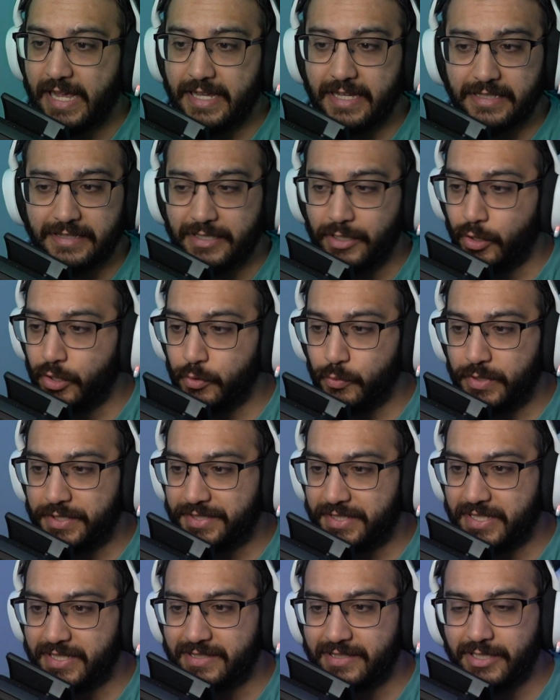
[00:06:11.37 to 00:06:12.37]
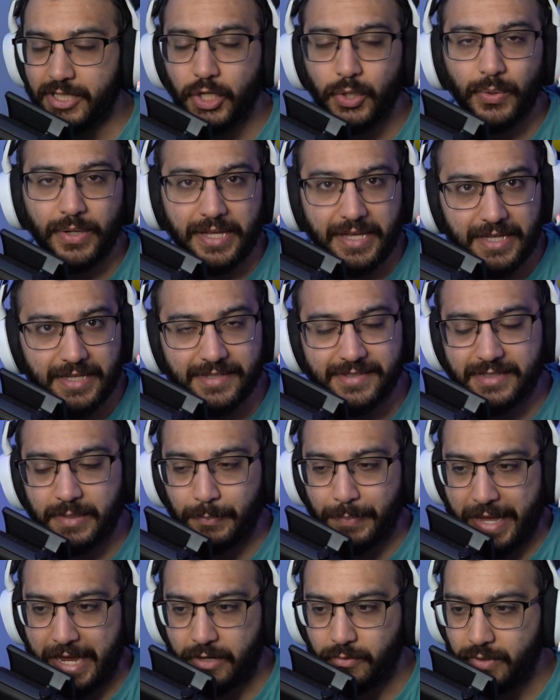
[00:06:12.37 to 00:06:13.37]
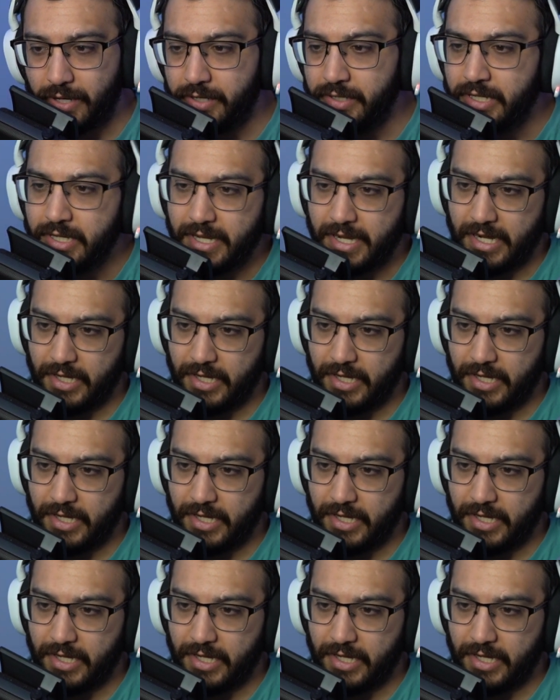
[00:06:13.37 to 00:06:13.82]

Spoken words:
The only reason it's low is the background.